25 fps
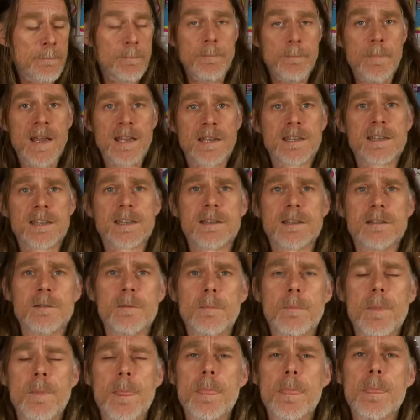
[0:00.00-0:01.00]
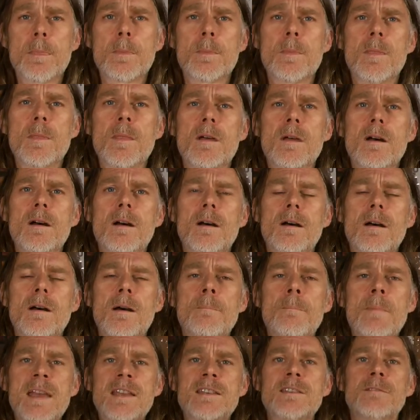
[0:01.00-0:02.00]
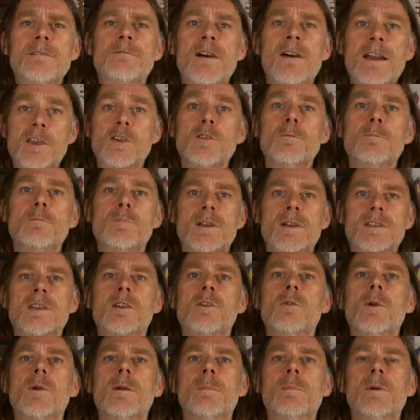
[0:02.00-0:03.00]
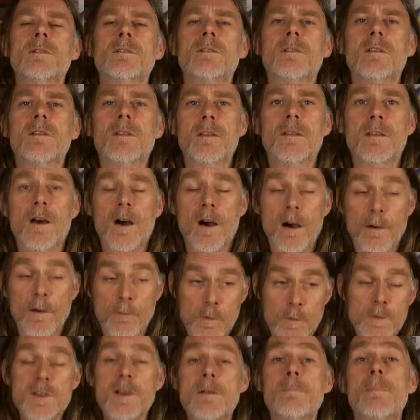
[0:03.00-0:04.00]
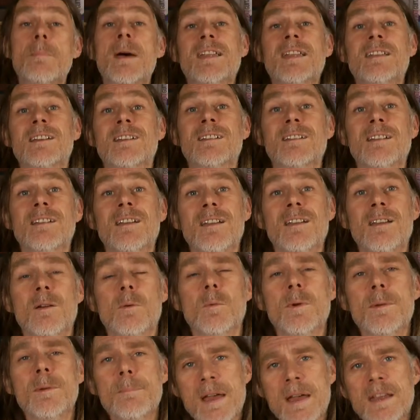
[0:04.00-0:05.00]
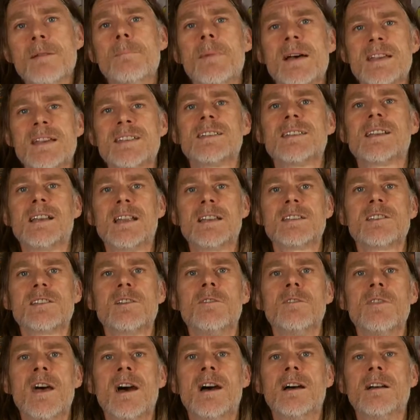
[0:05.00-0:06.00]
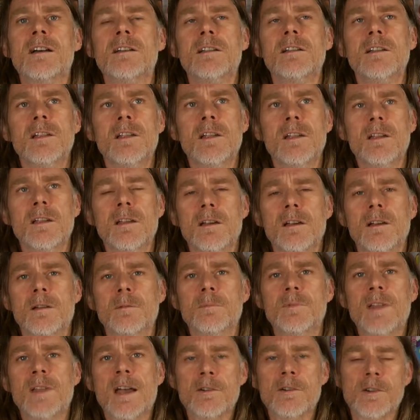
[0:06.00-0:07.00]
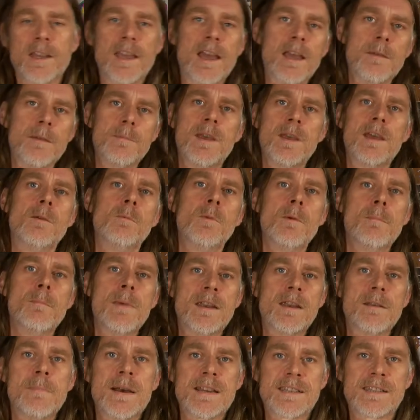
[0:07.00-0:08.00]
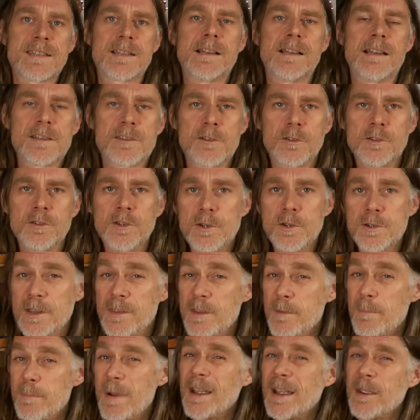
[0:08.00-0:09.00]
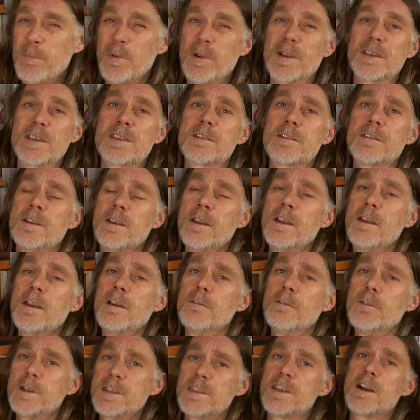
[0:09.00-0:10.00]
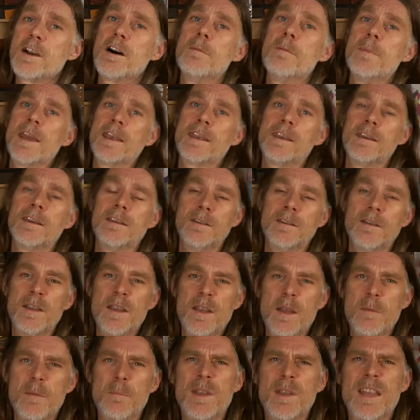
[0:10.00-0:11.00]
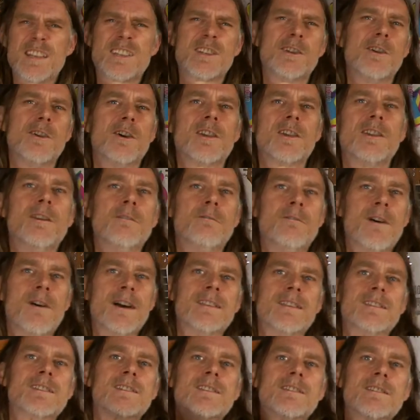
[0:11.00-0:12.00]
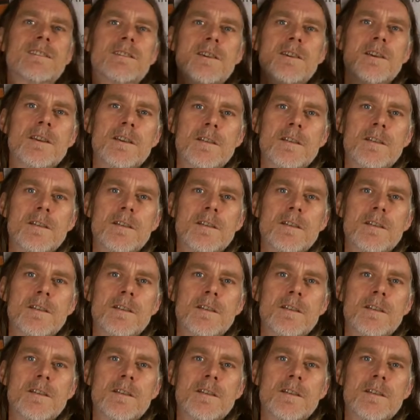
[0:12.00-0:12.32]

makes amazing vacuum press equipment. I've also made we made a masterclass on that. Darren came here and we made a masterclass on using the bag press for guitar making, but that's like an advanced,